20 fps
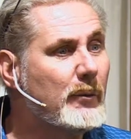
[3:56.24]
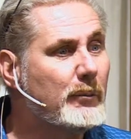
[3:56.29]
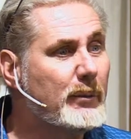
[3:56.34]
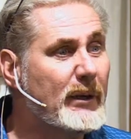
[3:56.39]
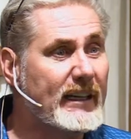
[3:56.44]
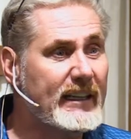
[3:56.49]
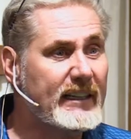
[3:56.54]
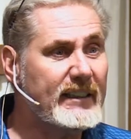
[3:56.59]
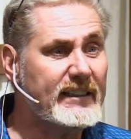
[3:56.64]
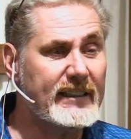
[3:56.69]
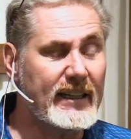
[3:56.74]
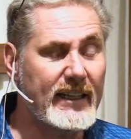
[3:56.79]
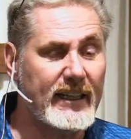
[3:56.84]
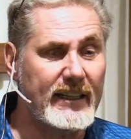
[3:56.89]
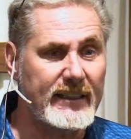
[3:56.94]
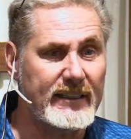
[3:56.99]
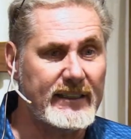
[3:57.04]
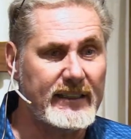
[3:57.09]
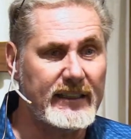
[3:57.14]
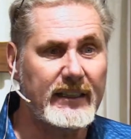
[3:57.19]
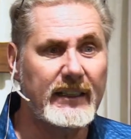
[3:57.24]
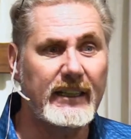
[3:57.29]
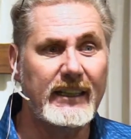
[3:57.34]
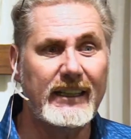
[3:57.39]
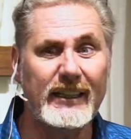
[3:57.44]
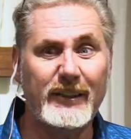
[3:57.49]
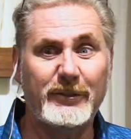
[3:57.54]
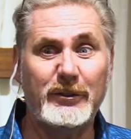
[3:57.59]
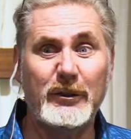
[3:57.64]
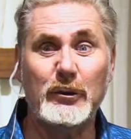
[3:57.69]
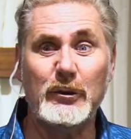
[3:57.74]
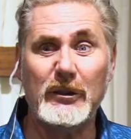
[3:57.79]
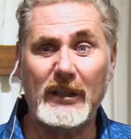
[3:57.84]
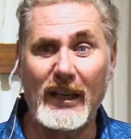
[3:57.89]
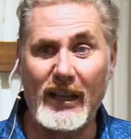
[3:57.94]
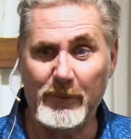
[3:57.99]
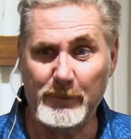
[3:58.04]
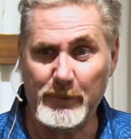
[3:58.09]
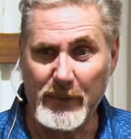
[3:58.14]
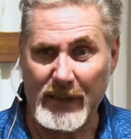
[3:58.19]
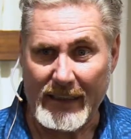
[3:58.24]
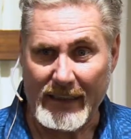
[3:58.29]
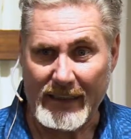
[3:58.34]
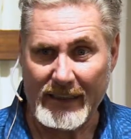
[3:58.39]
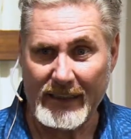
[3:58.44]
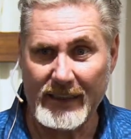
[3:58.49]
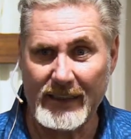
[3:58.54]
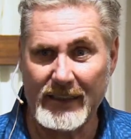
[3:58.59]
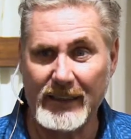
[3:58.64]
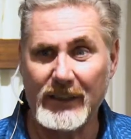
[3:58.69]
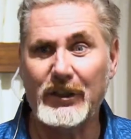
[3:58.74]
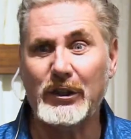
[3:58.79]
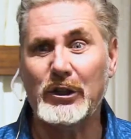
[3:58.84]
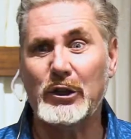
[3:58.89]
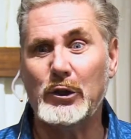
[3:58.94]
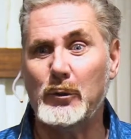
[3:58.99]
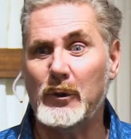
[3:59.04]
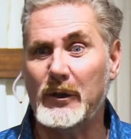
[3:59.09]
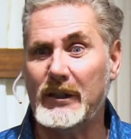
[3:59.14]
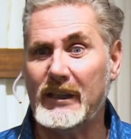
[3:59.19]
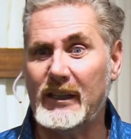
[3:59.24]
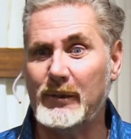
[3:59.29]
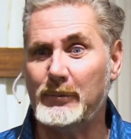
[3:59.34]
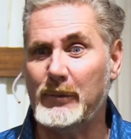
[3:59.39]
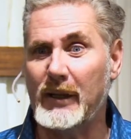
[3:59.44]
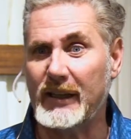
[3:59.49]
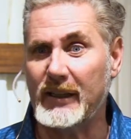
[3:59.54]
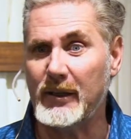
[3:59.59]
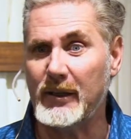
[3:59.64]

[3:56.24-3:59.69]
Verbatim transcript: But he says, if you love me, you will keep my